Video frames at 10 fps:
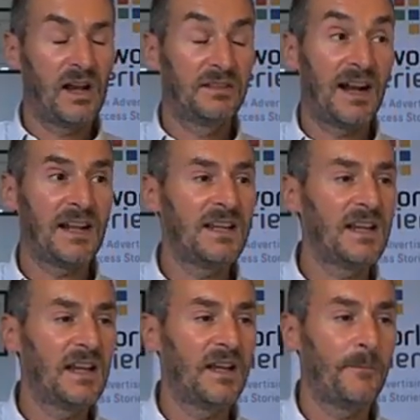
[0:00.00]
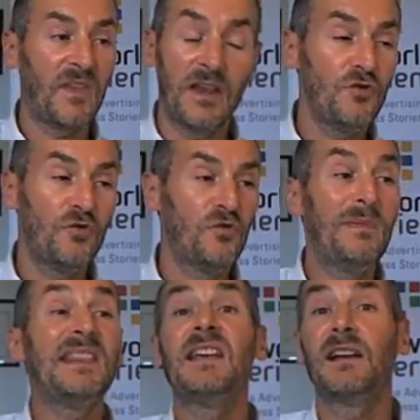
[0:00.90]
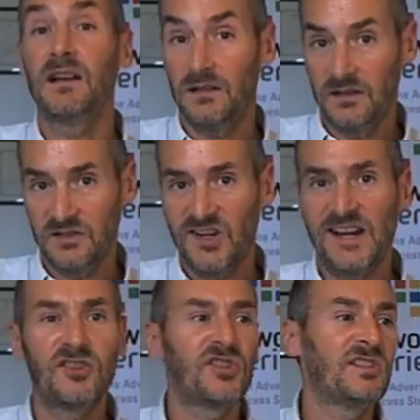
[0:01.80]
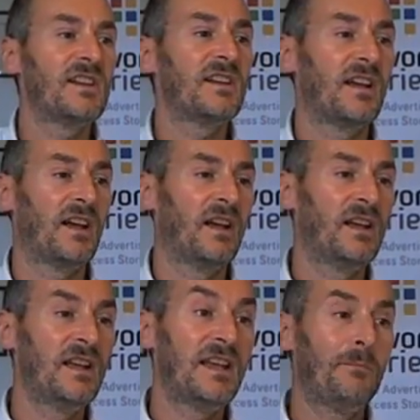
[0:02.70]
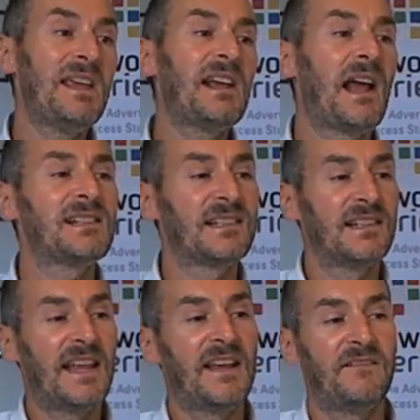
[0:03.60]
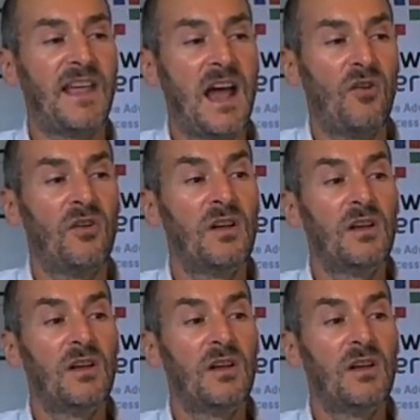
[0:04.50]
targeting new bidding strategies in Bing Ads. They have now